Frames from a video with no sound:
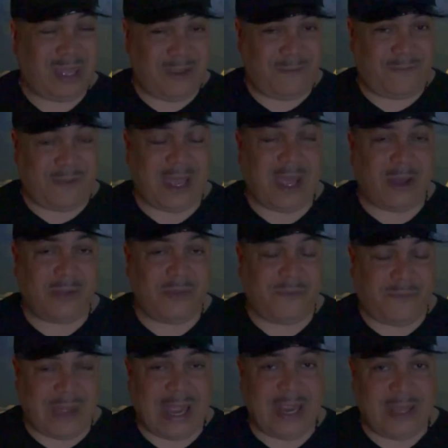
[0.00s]
they
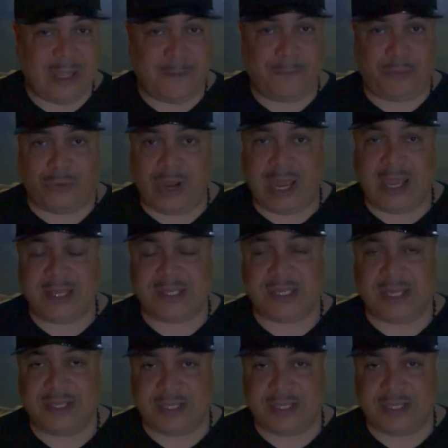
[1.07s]
find their prized